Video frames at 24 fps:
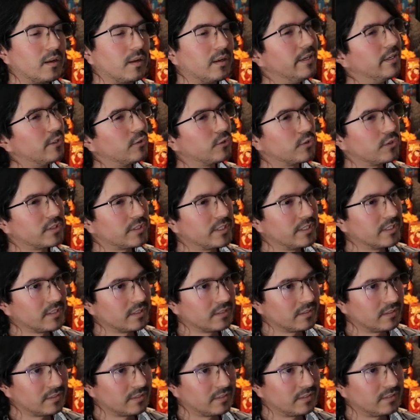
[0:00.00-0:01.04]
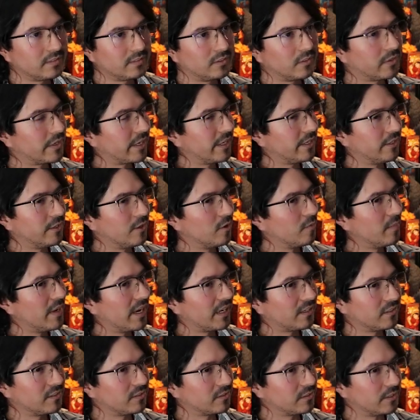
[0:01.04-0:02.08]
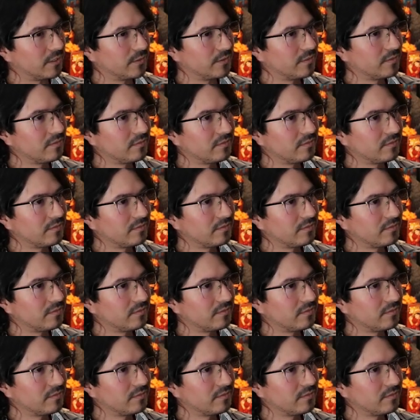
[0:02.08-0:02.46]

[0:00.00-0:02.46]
Interesting. Okay, no Magnezone.